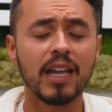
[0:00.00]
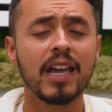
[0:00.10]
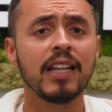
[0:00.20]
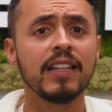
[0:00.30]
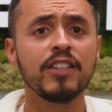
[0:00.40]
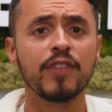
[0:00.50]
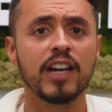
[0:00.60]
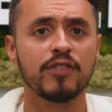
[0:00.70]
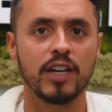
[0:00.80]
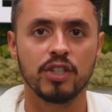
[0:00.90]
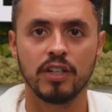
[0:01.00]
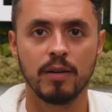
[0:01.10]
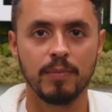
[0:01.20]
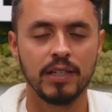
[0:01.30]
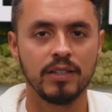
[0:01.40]
And these fast fashion
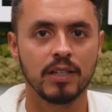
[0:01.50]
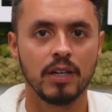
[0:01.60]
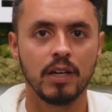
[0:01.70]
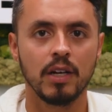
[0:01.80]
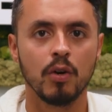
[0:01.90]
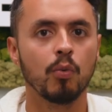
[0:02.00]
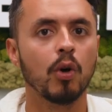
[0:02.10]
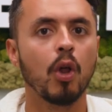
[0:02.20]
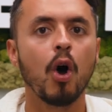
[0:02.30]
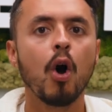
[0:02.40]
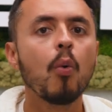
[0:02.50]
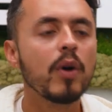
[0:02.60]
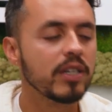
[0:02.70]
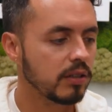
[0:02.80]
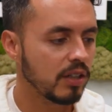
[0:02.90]
companies will
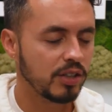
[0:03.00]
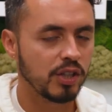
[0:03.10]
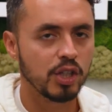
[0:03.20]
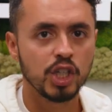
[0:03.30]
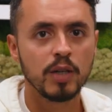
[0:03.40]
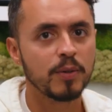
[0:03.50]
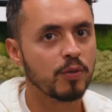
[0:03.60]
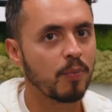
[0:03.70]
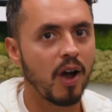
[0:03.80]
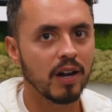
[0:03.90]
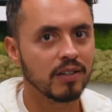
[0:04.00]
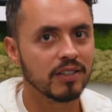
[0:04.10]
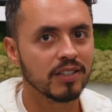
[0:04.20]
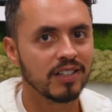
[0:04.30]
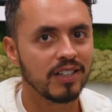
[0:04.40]
always look to the cheapest
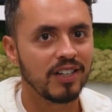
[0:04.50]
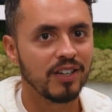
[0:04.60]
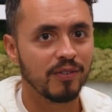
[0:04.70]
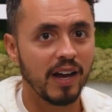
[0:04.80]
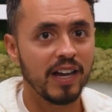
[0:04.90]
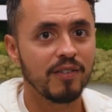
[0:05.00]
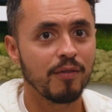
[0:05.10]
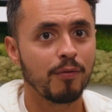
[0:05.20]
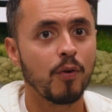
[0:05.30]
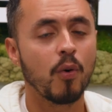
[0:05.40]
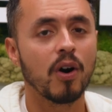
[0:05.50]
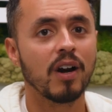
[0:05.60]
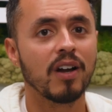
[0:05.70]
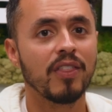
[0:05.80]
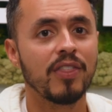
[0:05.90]
products, right,
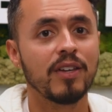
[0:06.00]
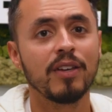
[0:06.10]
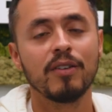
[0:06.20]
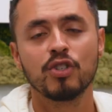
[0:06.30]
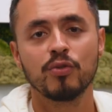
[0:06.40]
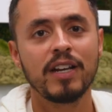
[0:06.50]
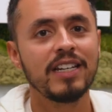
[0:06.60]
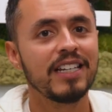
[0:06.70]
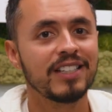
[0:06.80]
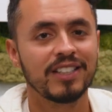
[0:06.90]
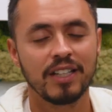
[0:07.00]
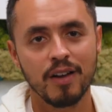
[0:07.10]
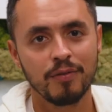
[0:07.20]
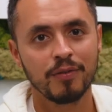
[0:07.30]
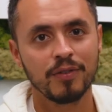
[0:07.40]
for the trendiest
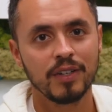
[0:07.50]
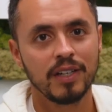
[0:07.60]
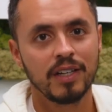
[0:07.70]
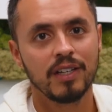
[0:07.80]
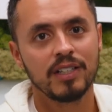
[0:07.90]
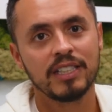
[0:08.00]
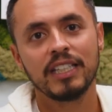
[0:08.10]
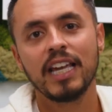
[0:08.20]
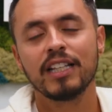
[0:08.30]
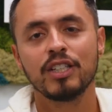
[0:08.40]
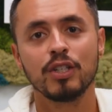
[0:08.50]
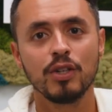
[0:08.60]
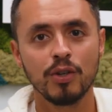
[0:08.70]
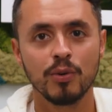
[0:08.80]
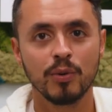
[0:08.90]
stuff to get to
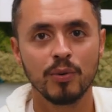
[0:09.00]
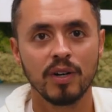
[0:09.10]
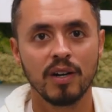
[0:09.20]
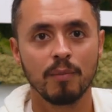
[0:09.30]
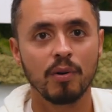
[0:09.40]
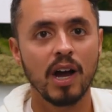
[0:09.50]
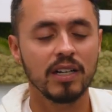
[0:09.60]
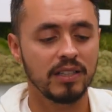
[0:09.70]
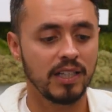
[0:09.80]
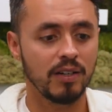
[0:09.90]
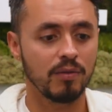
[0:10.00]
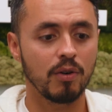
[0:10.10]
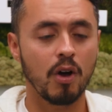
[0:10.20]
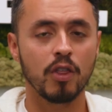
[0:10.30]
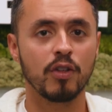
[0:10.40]
you products that
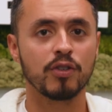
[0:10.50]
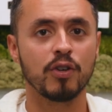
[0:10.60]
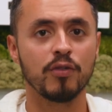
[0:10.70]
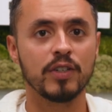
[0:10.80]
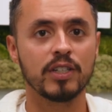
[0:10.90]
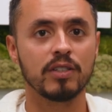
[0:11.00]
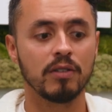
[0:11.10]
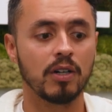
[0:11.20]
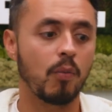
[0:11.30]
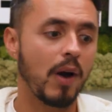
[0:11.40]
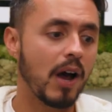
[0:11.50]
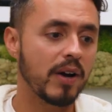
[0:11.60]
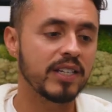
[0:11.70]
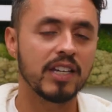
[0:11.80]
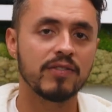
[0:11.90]
on the surface look, wow,
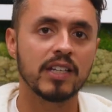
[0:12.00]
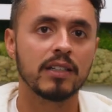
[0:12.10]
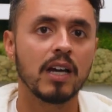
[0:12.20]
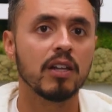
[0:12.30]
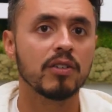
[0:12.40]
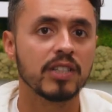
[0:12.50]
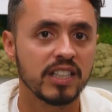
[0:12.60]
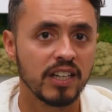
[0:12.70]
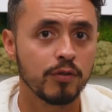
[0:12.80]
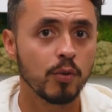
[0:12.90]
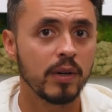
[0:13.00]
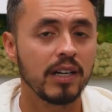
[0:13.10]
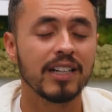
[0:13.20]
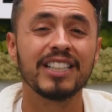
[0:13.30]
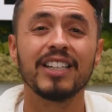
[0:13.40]
I saved $10, I saved
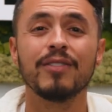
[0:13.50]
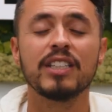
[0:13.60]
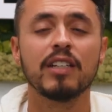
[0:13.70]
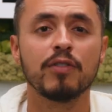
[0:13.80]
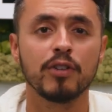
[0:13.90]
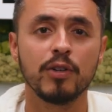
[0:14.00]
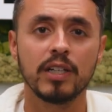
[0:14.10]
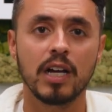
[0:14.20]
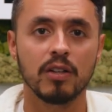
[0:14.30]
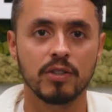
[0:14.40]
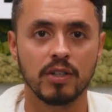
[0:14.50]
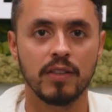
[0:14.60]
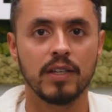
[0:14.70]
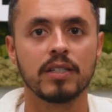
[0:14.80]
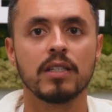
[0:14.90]
20, I even saved $30
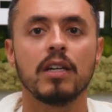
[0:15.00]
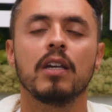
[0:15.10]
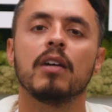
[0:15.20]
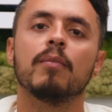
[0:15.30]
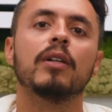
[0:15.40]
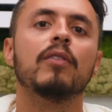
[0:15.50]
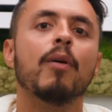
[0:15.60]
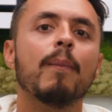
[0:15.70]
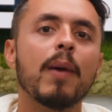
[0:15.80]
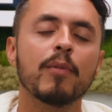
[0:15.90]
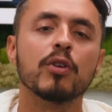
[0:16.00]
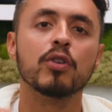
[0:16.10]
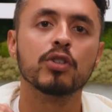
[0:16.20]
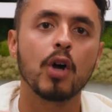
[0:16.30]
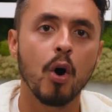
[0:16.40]
on this. But remember,
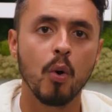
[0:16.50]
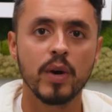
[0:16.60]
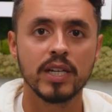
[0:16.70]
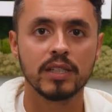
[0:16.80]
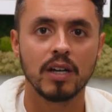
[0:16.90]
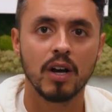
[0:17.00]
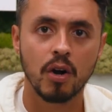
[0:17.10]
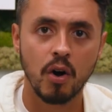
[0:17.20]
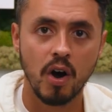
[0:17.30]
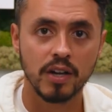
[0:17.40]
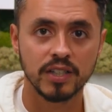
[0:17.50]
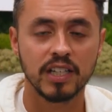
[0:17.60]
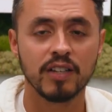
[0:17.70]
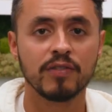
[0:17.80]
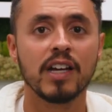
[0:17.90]
there's always a cost,
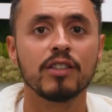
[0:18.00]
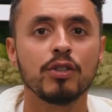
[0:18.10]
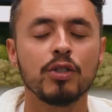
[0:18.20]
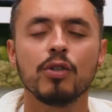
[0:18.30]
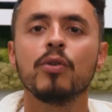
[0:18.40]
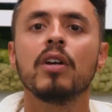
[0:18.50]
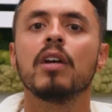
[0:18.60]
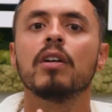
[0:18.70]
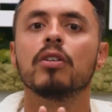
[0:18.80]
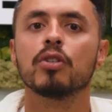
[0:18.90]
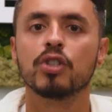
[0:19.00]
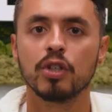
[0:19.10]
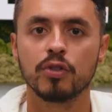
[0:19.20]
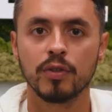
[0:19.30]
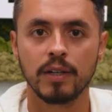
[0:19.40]
if not to you, your
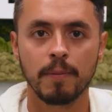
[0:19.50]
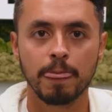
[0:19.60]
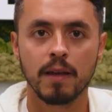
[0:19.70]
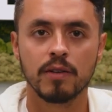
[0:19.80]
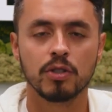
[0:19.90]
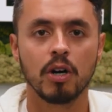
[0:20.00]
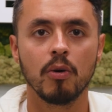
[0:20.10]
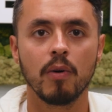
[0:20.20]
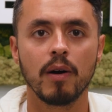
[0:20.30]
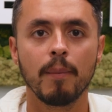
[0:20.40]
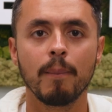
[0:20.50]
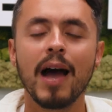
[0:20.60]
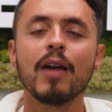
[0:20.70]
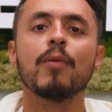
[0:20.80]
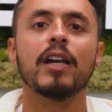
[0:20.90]
children. So
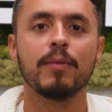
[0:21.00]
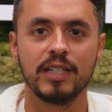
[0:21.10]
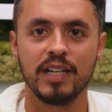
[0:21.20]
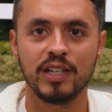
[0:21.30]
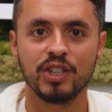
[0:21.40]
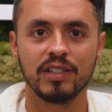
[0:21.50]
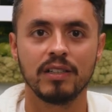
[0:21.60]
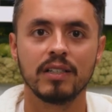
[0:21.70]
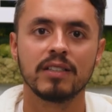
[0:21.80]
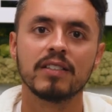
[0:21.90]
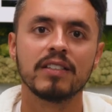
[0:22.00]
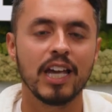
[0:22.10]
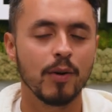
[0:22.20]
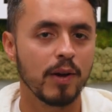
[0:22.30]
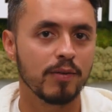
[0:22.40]
my recommendation is to
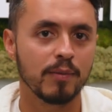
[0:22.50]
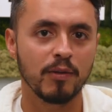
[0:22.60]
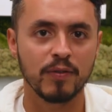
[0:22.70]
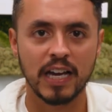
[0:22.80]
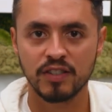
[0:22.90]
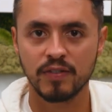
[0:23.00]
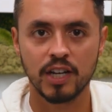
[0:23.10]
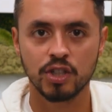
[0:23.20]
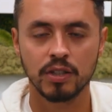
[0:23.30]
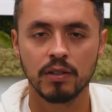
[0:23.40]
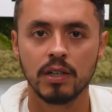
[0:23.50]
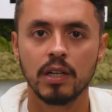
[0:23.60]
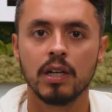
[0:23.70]
stay away from the fast fashion.